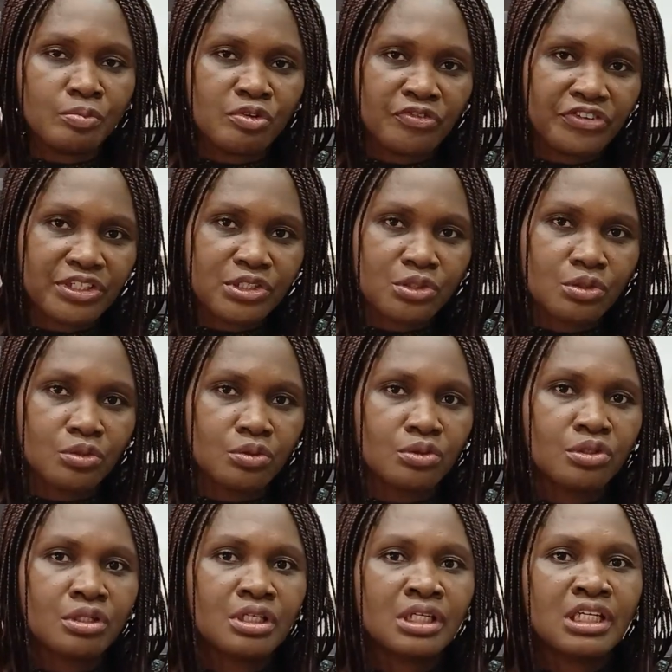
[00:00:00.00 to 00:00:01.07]
Professor.
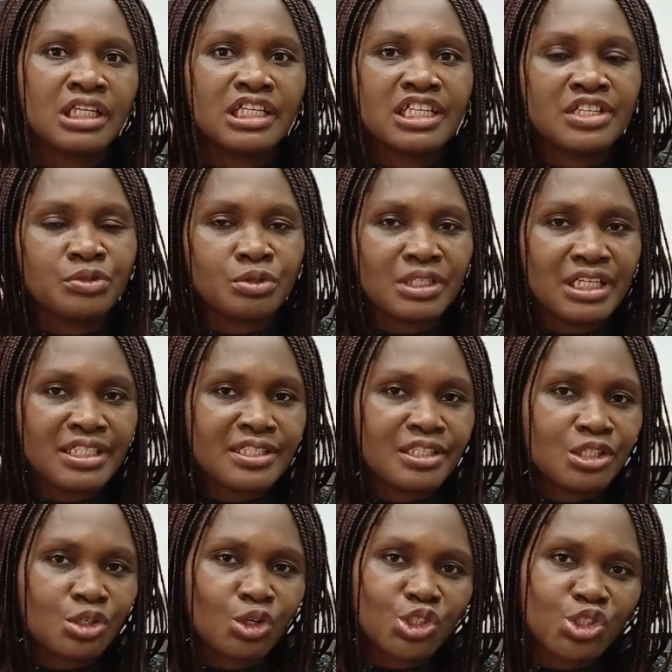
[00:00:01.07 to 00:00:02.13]
In today's
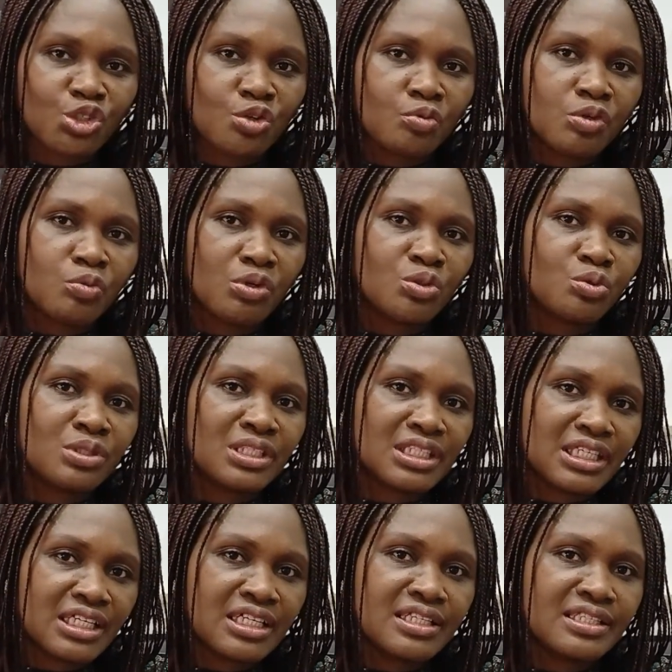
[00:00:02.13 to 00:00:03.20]
discussion, we want to
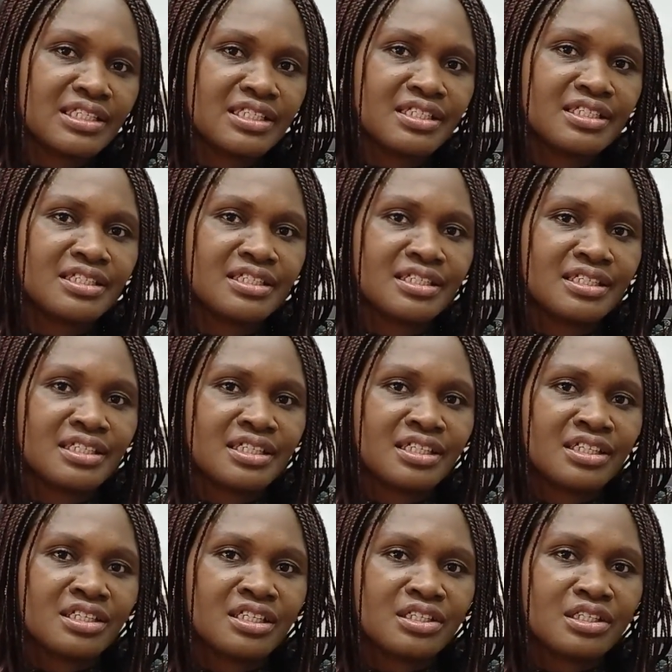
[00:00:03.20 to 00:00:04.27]
take the
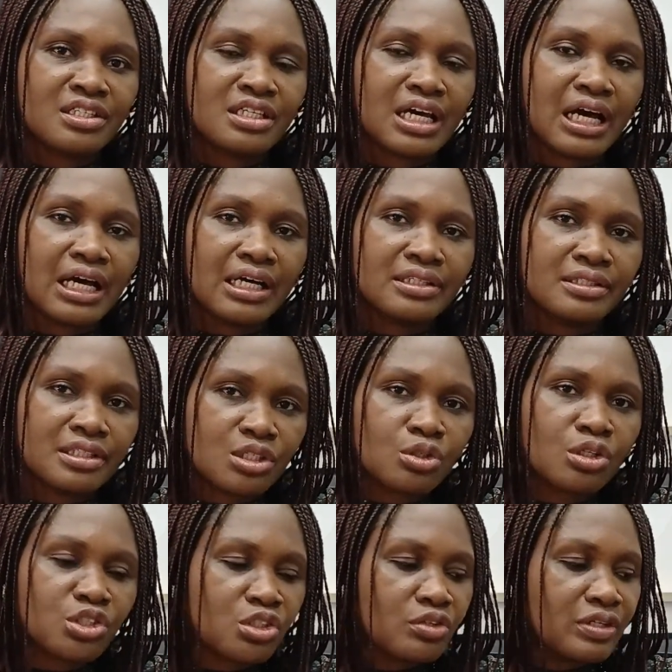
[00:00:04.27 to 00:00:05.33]

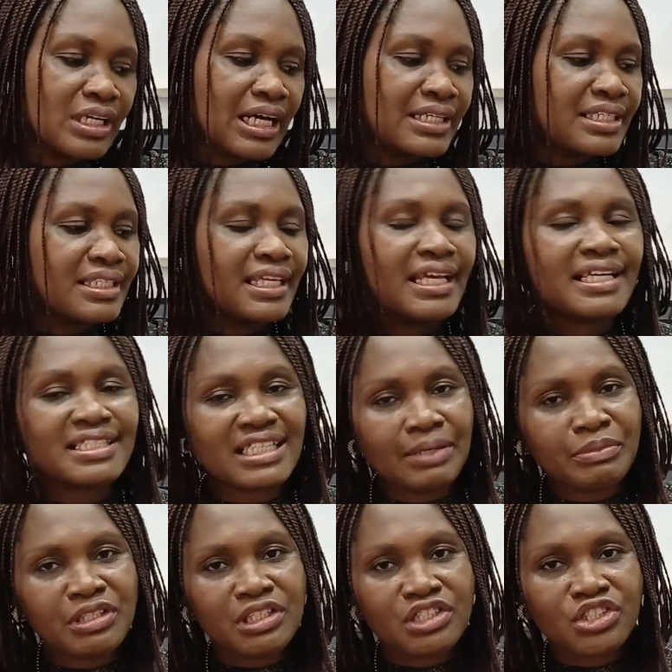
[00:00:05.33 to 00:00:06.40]
discussion regarding
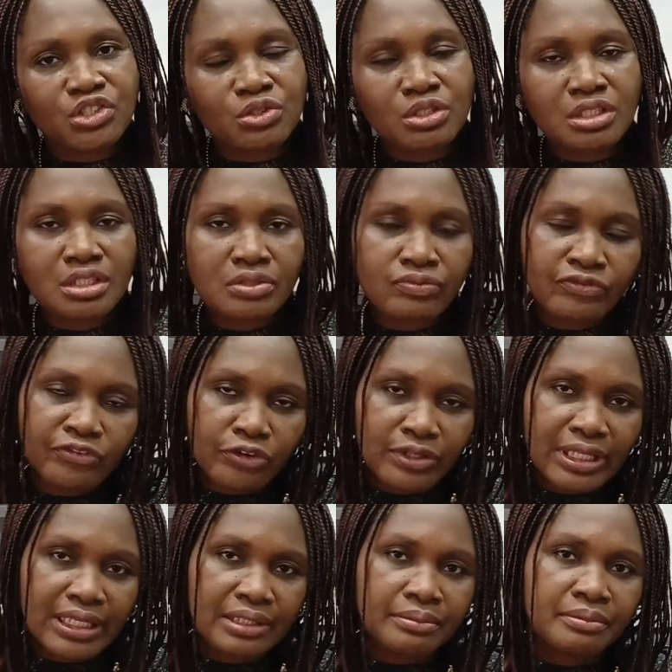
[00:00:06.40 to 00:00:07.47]
examinations
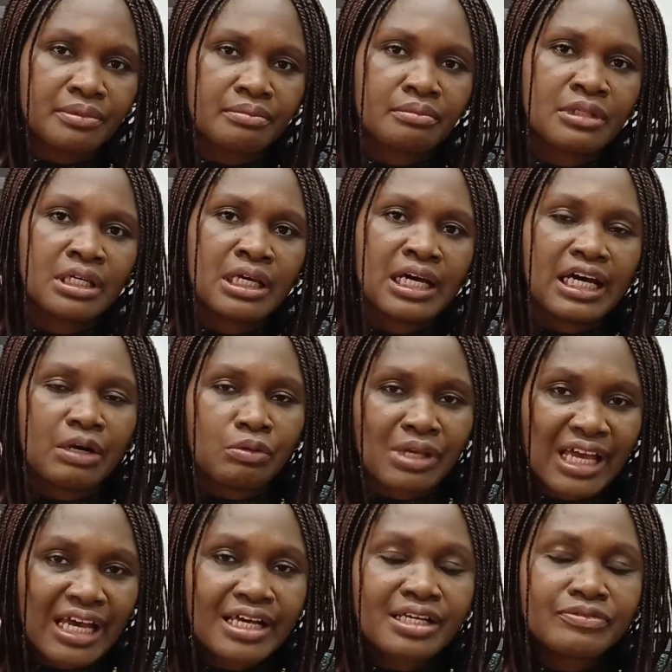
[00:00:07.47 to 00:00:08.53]
further. And we
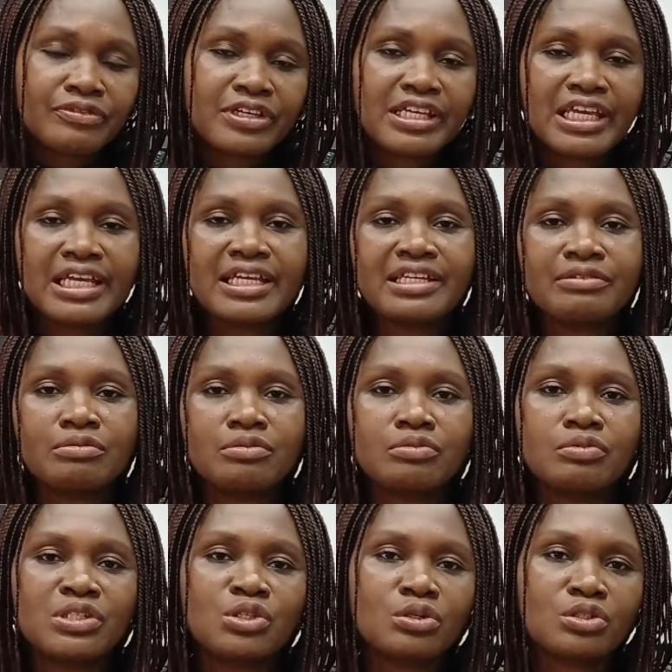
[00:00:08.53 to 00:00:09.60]
have here
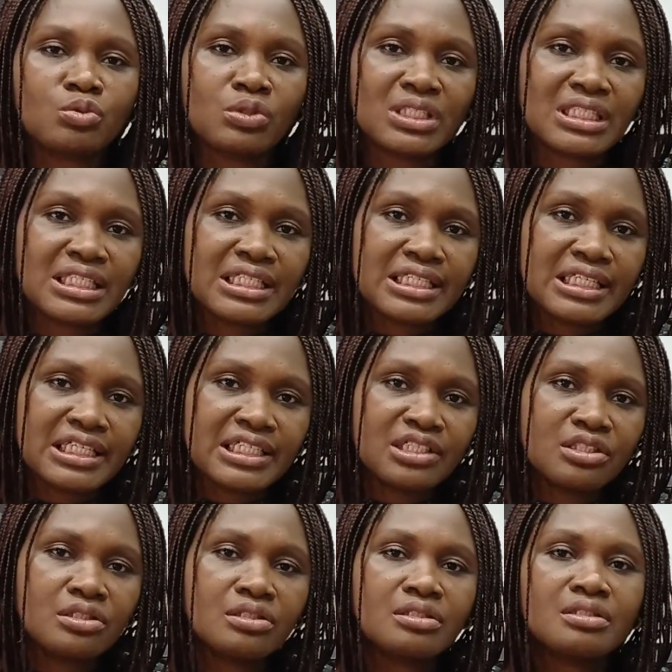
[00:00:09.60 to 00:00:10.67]
with us once
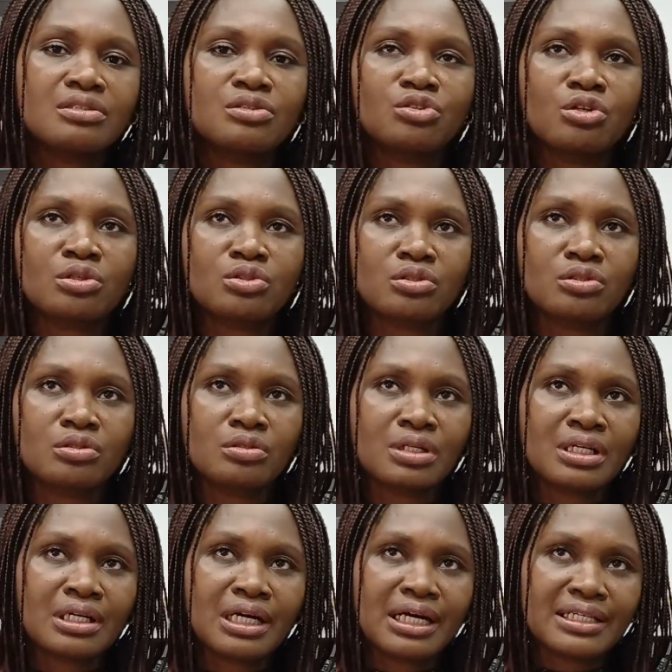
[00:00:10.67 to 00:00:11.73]
again Dr.
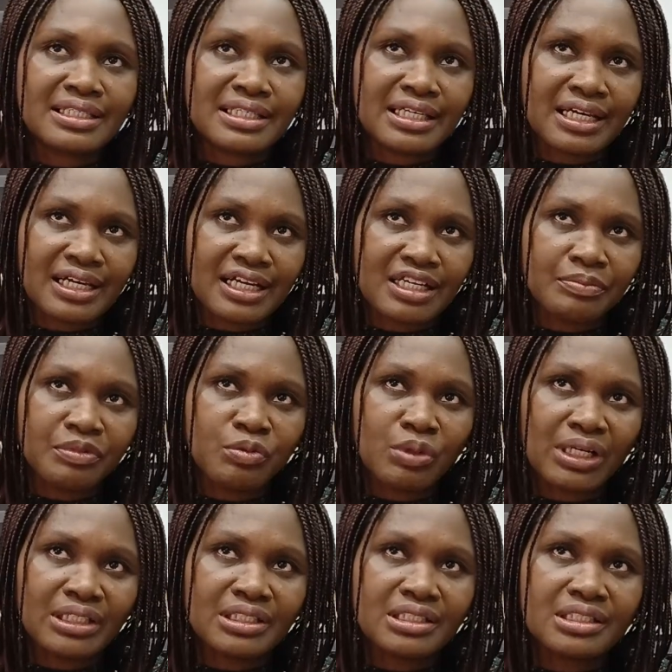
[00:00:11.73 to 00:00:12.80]

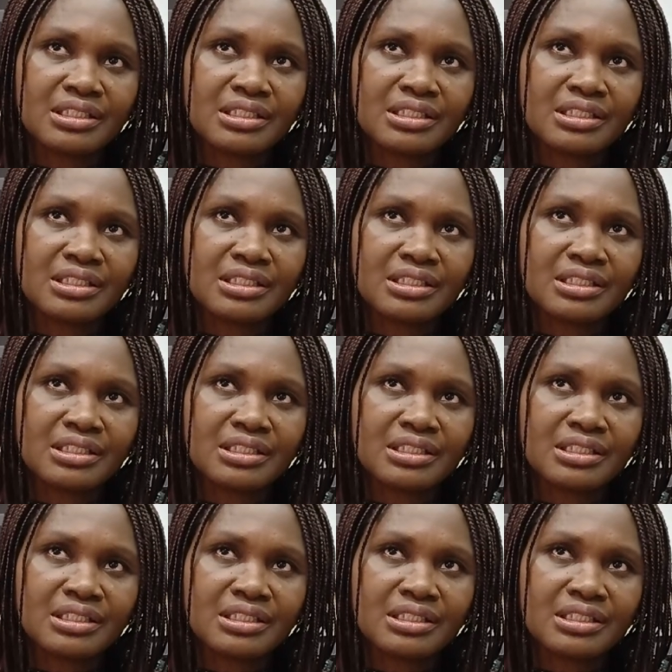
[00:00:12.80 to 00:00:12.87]
Karibi-Whyte.